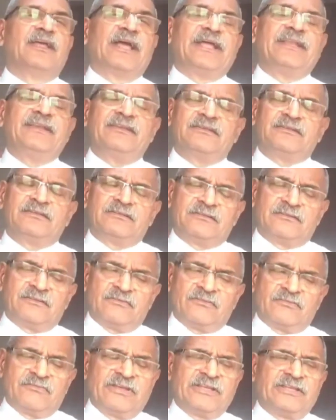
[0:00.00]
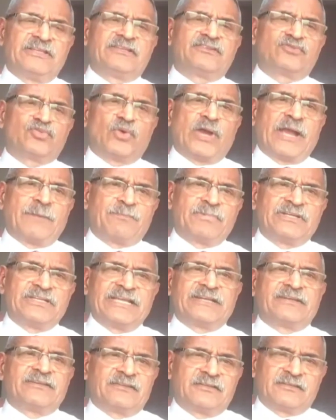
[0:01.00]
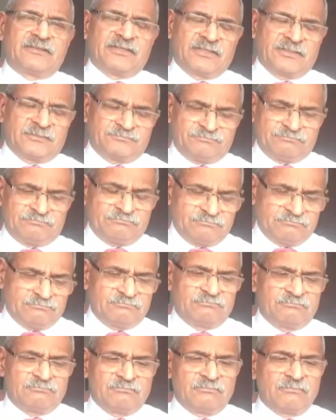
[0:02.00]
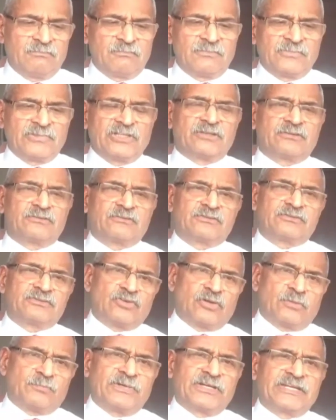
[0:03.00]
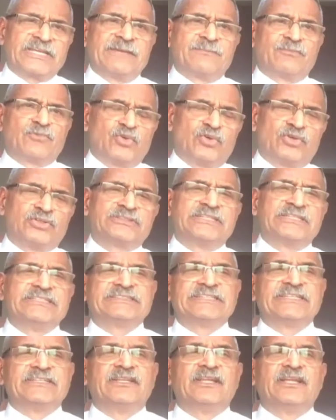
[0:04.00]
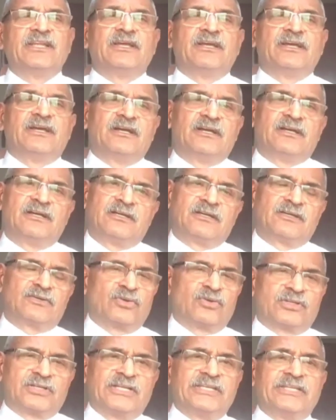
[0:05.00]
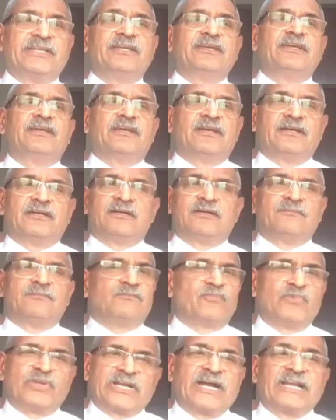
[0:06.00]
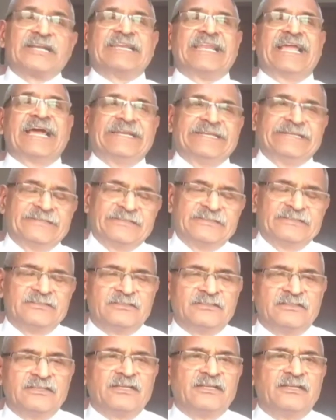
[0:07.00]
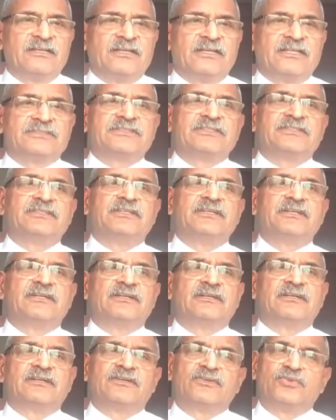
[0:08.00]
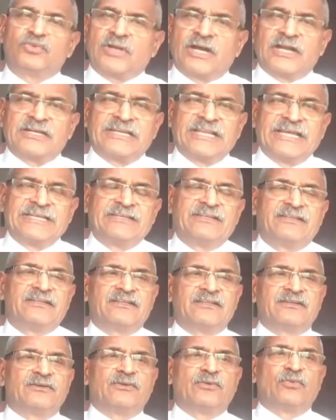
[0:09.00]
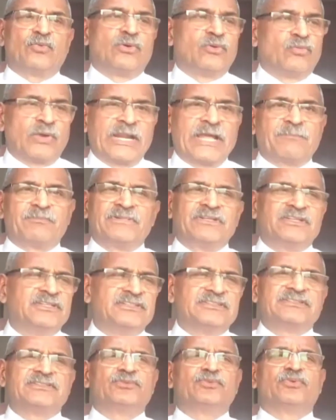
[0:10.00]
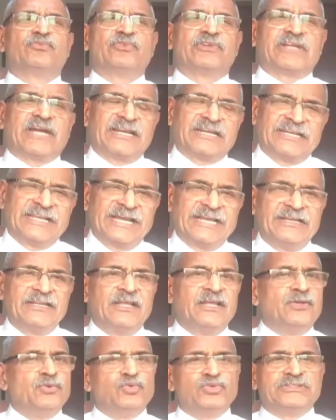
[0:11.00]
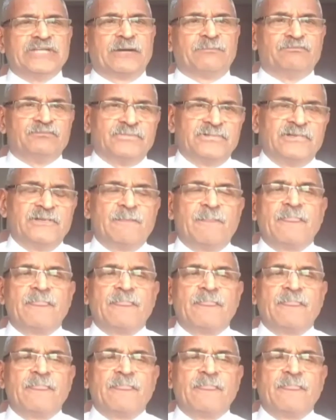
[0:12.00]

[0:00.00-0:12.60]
and then it so happened that the chopper came close and he said, Kulkarni, we can't land. I said, you can't land? What happened? He said, no, we can't land. You jump.